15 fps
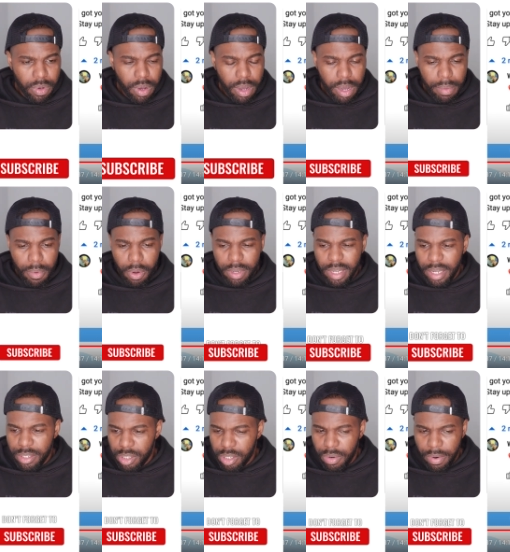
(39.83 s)
um, on
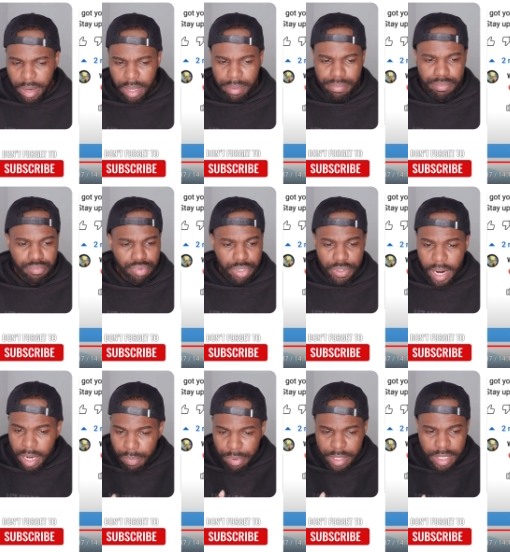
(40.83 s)
Instagram,
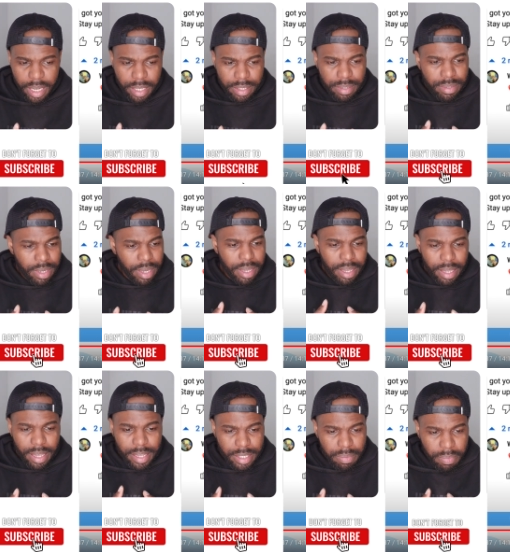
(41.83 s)
trying to pretend
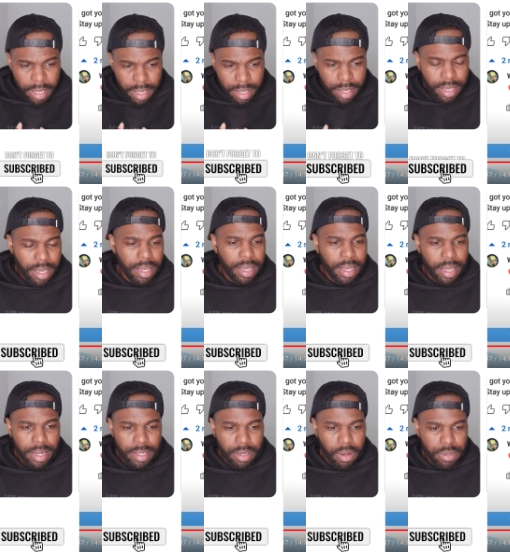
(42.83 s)
it's me,
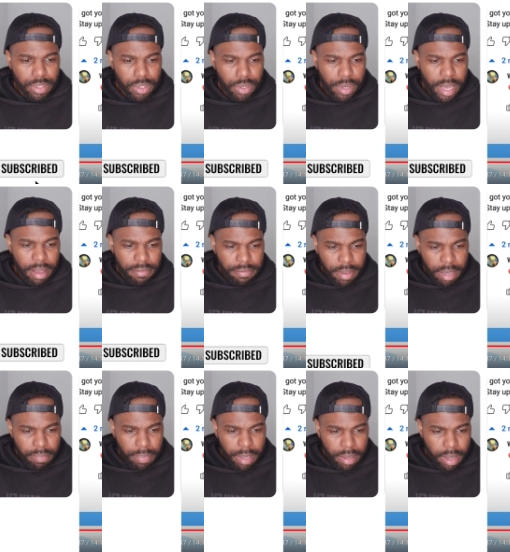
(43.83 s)
and also you got
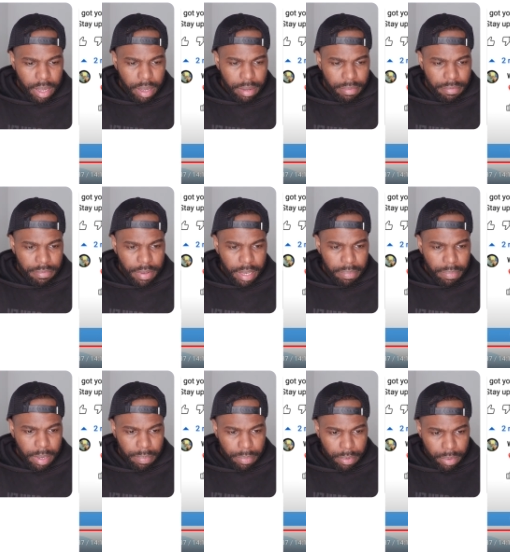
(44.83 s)
fake pe uh, fake
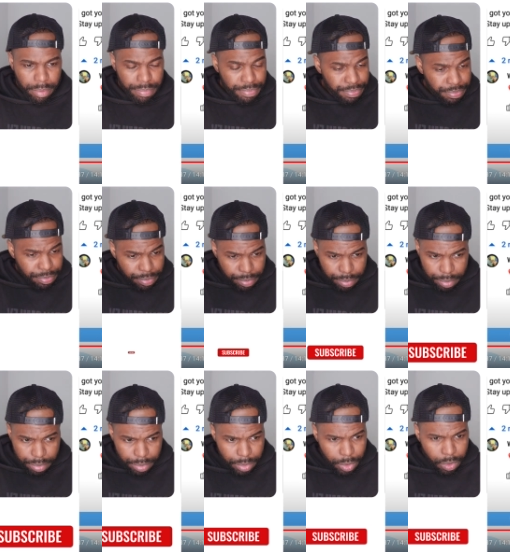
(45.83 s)
people
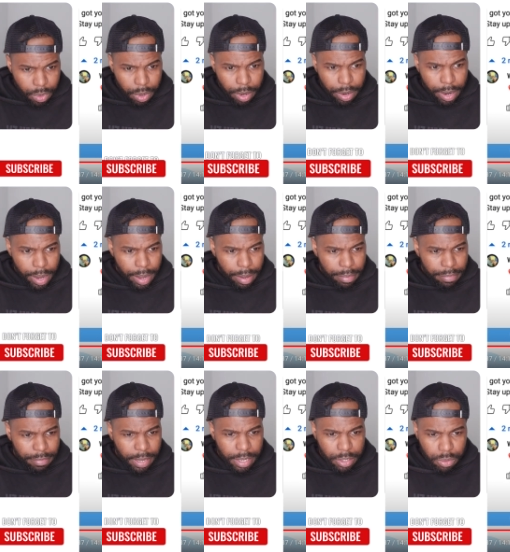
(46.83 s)
or uh,
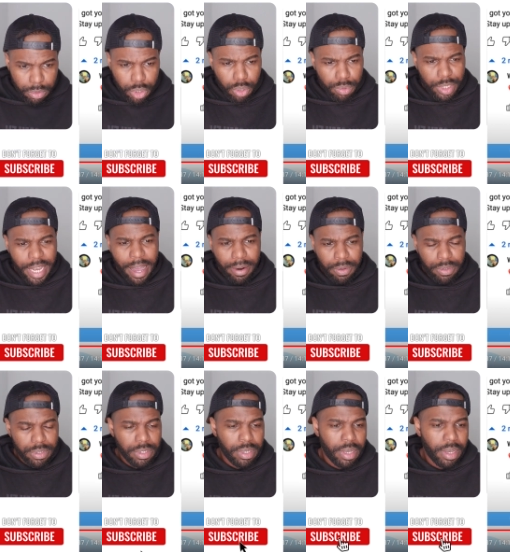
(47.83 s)
fake YouTube
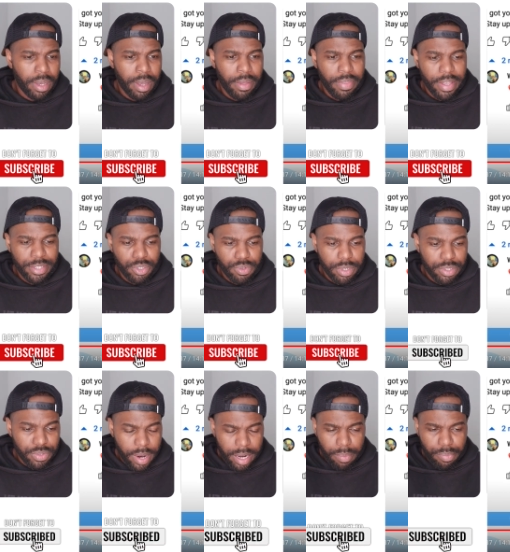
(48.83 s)
channels that's tr
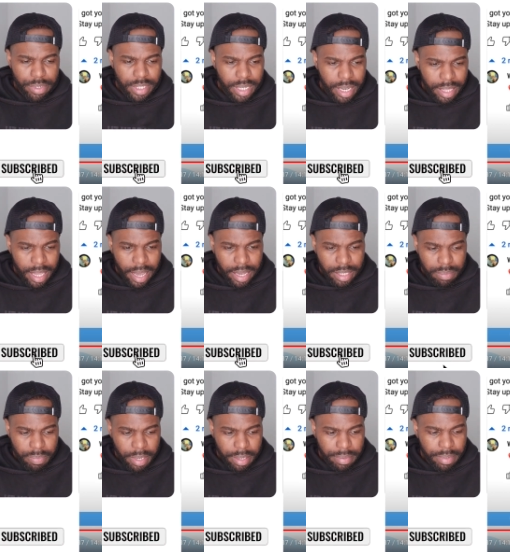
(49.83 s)
trying to pretend like it's
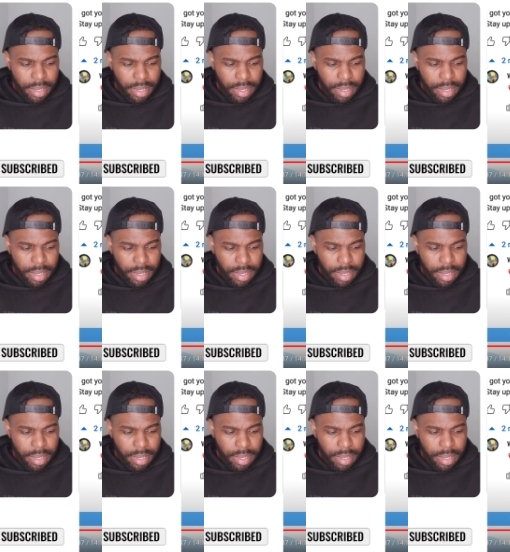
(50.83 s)
me,